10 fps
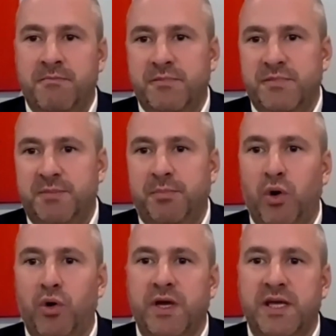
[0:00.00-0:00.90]

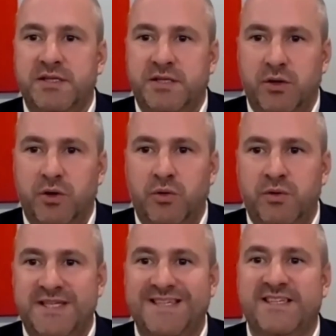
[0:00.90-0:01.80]
deploy to
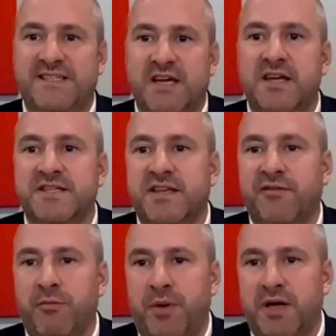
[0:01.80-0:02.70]
digitize
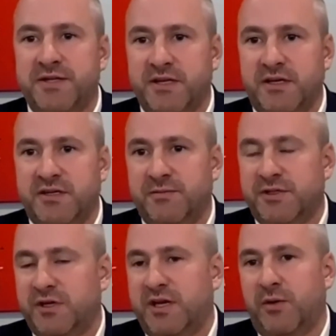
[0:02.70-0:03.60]
different parts of the customer
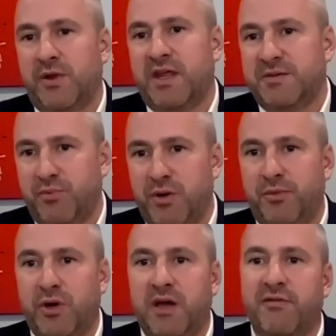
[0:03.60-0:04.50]
journey, whether that's
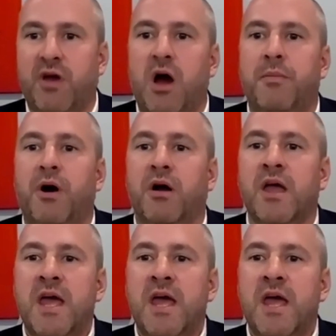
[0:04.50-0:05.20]
pre-booking of car park.